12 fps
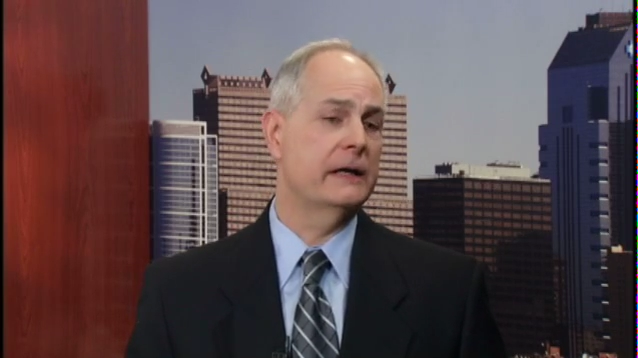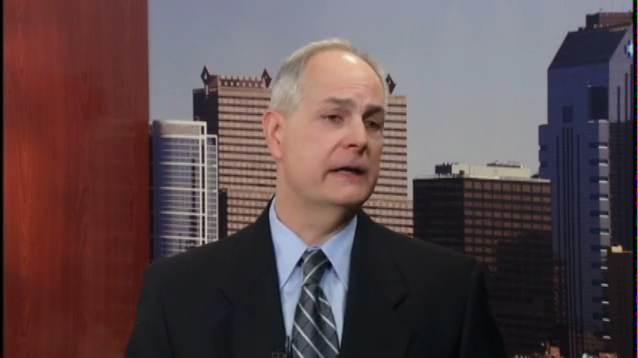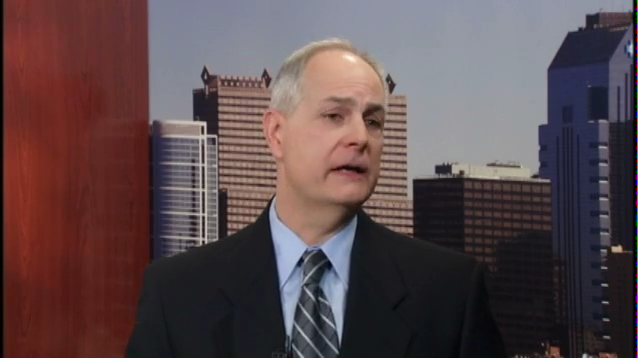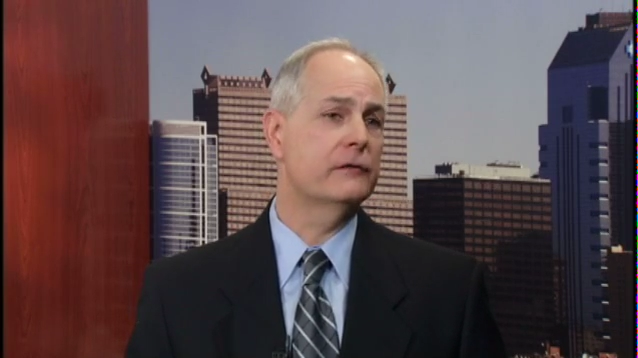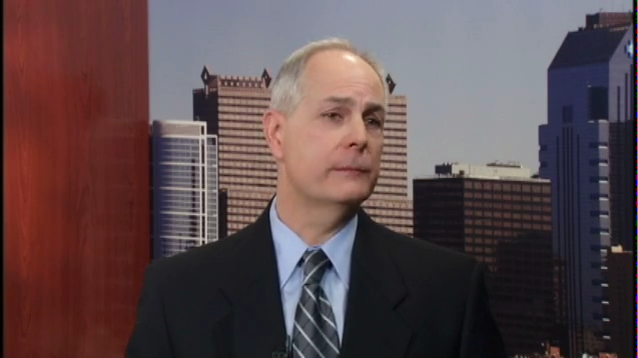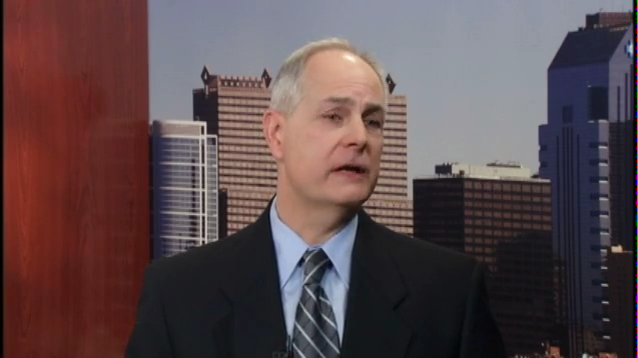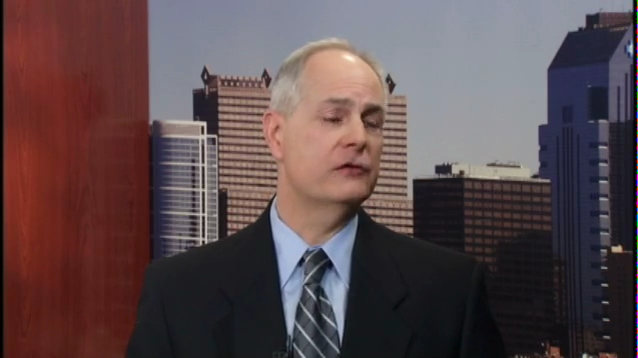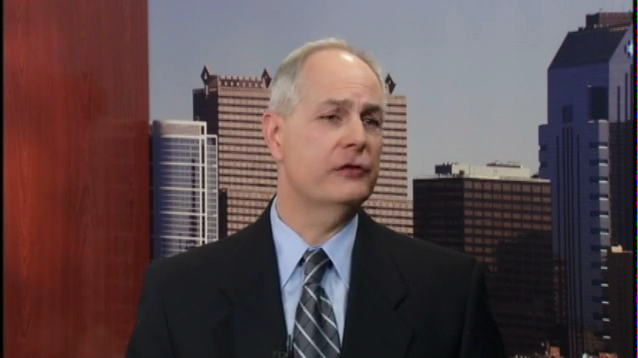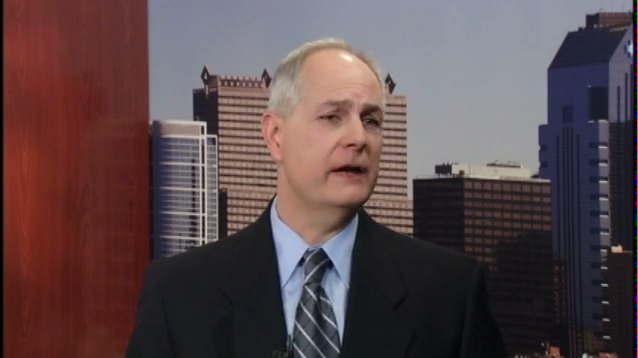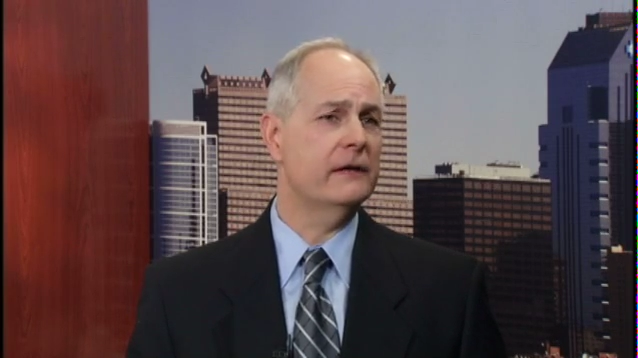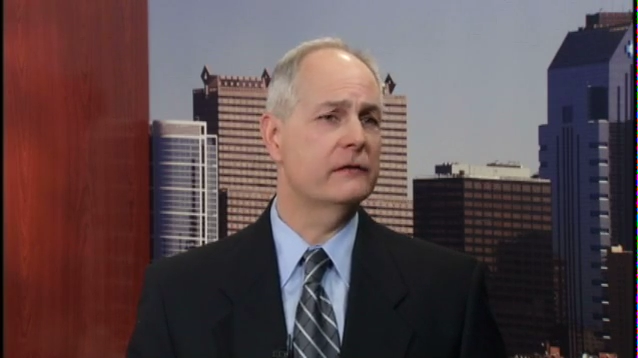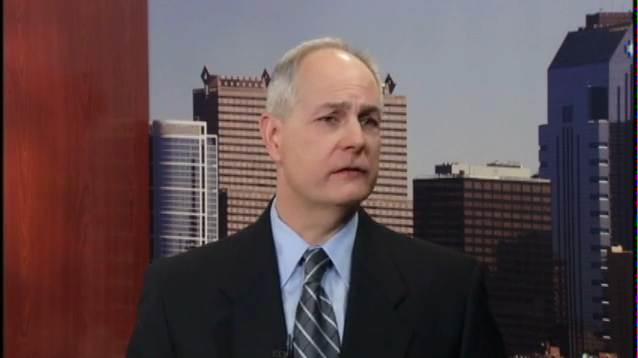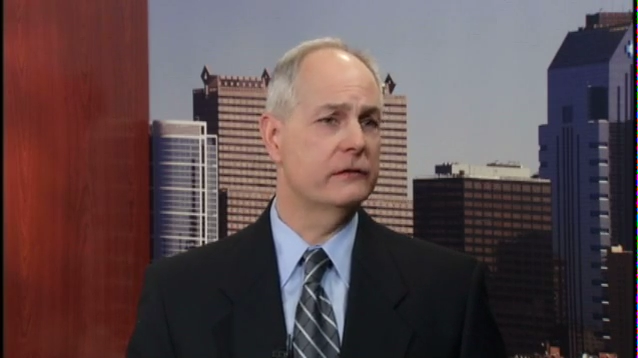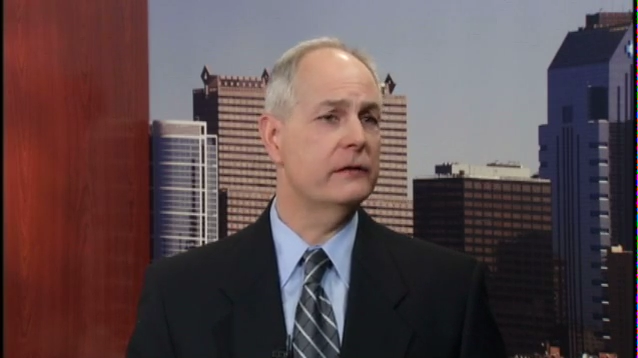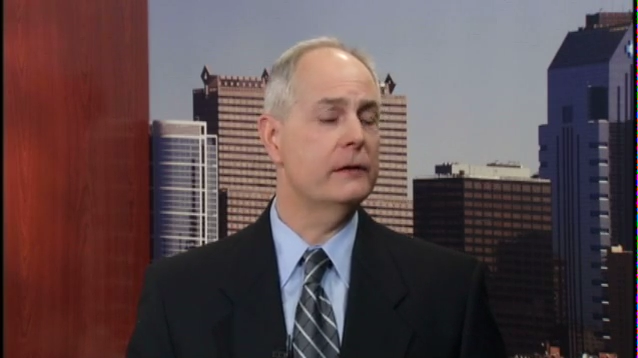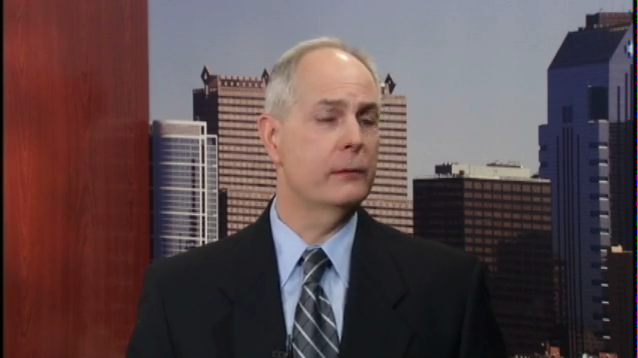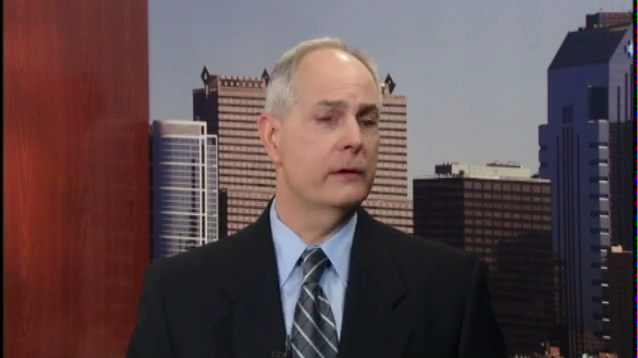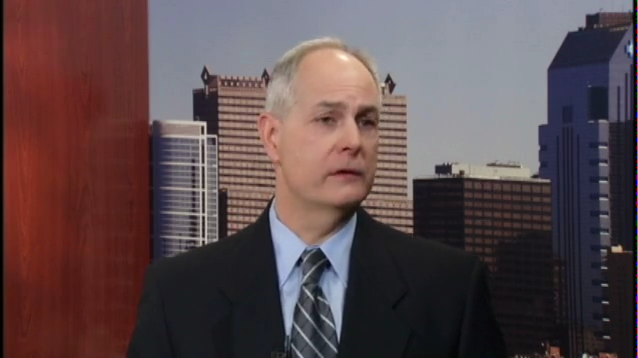it gives me a chance to
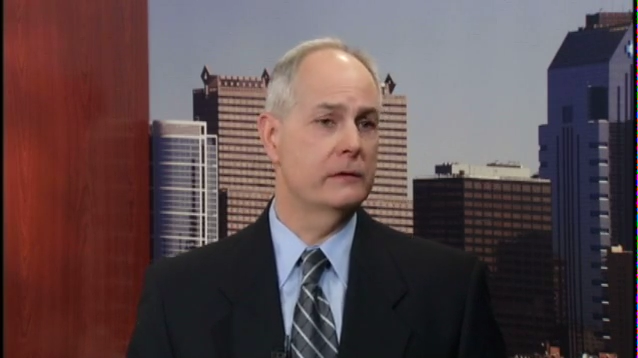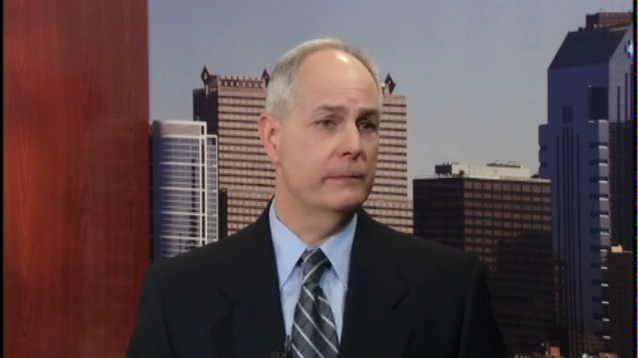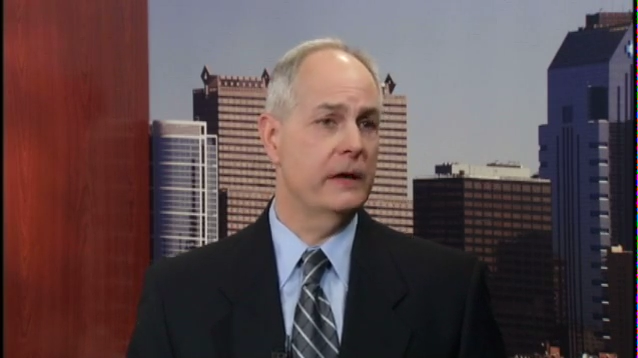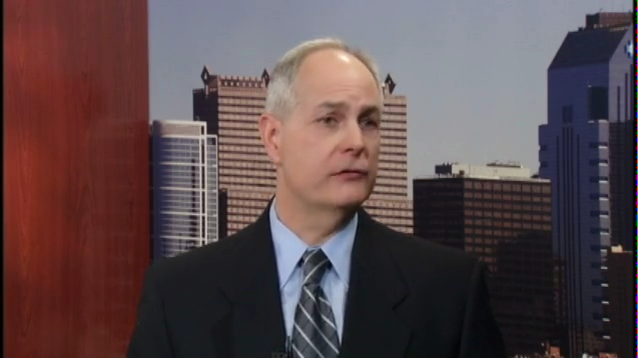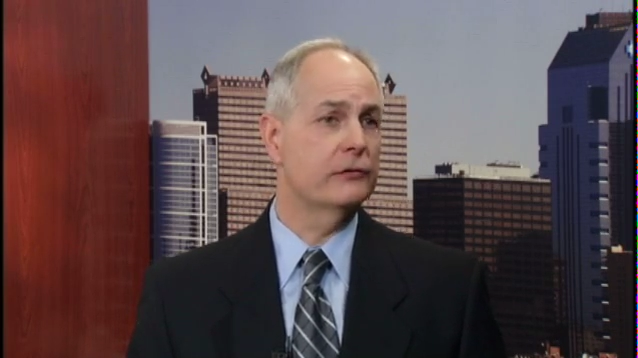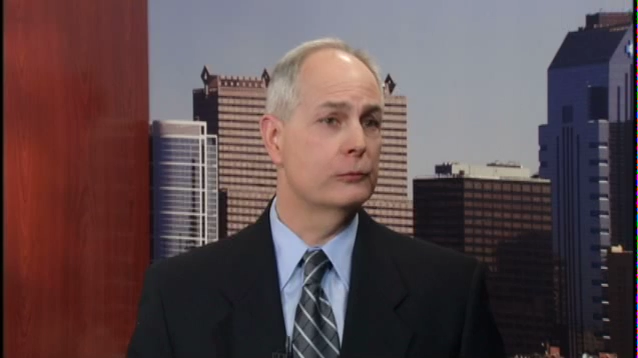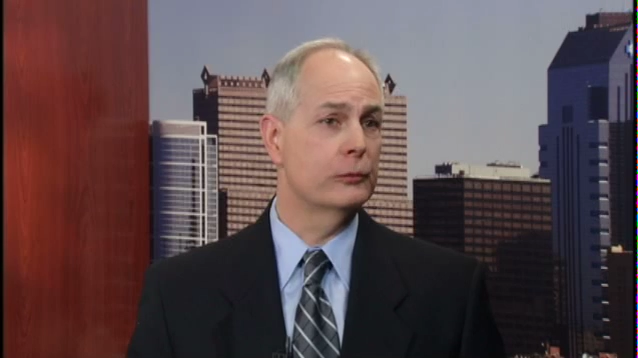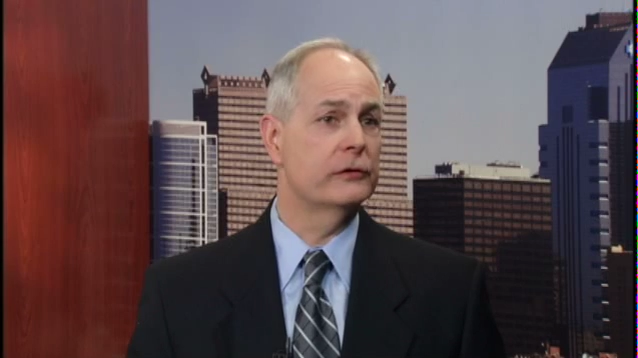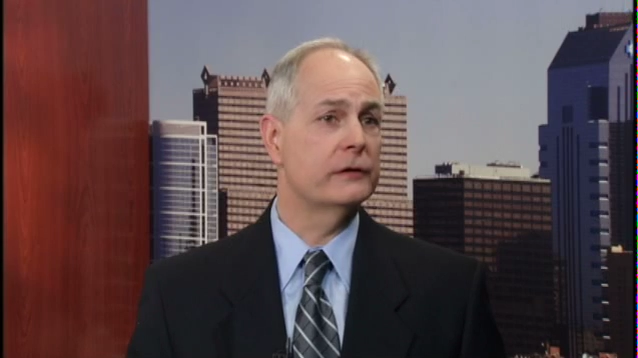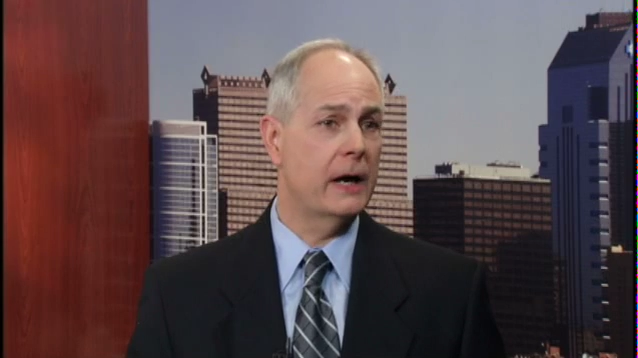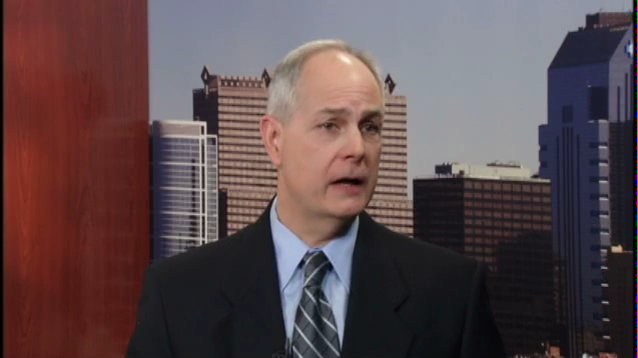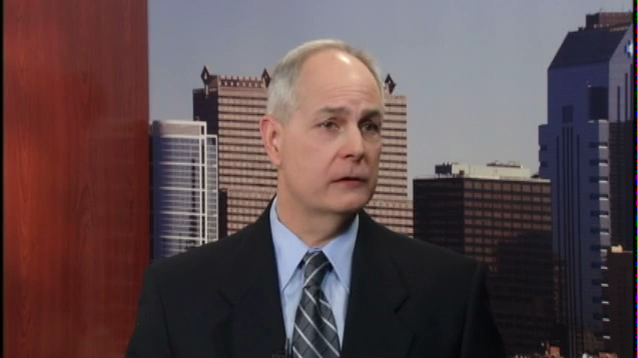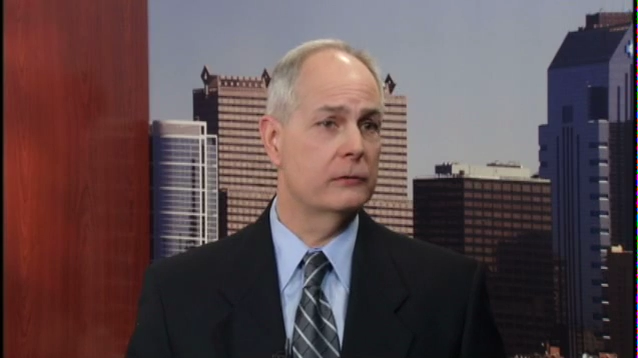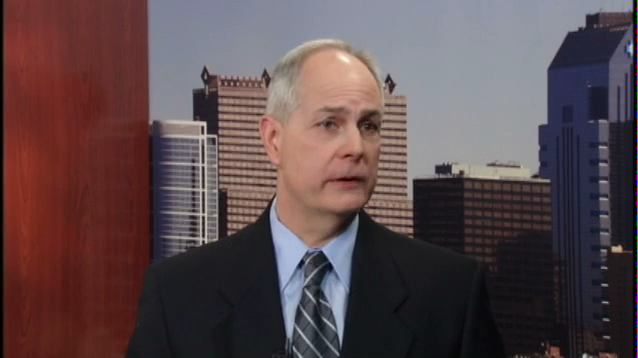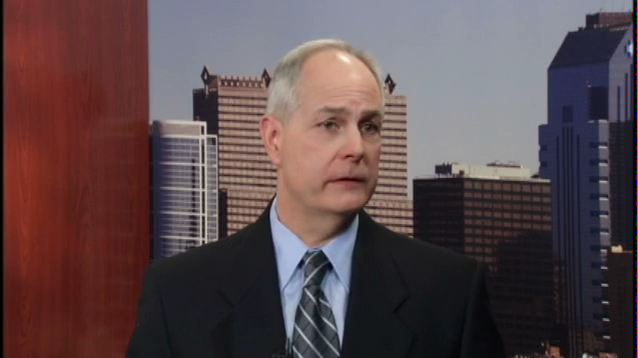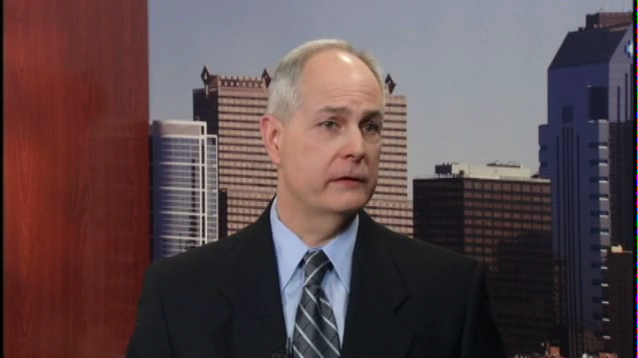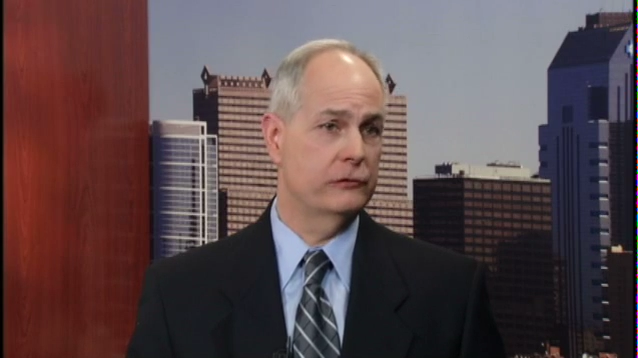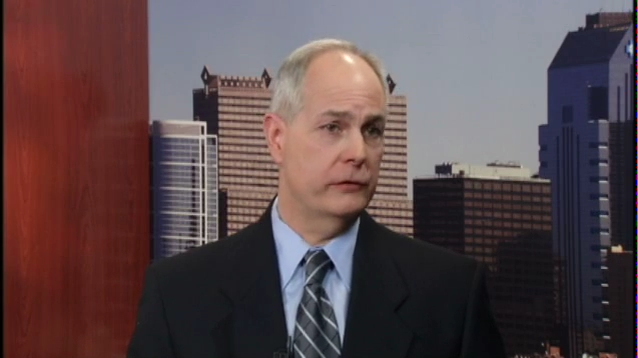see whether the patient would
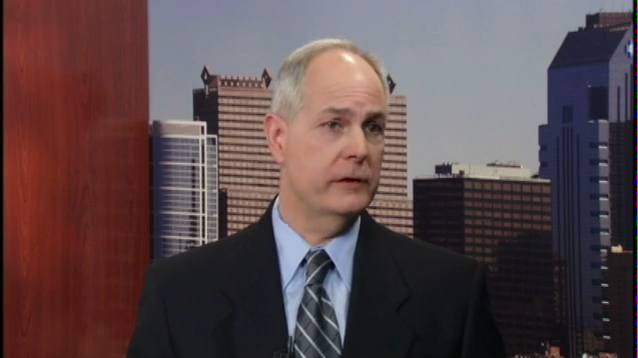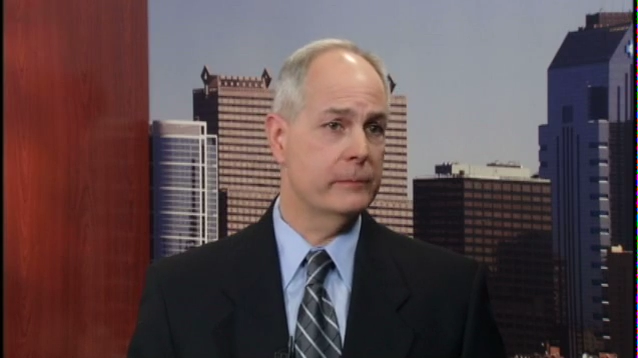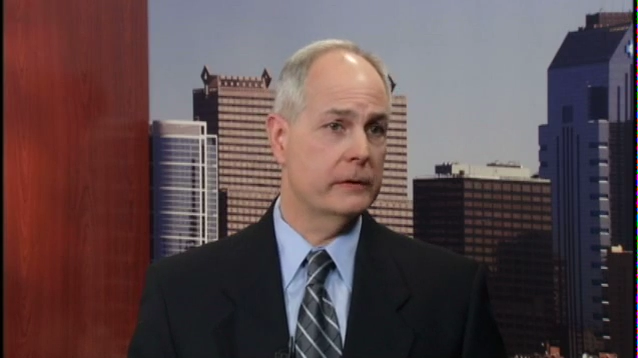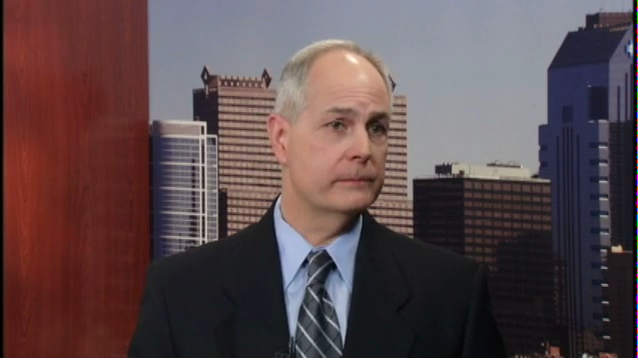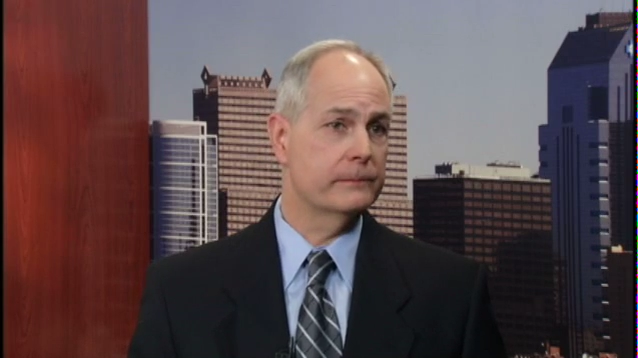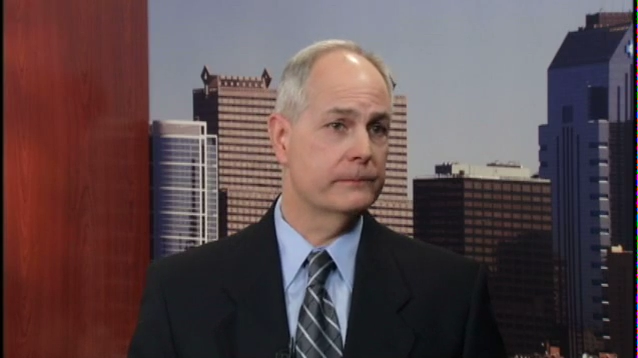tolerate the treatment.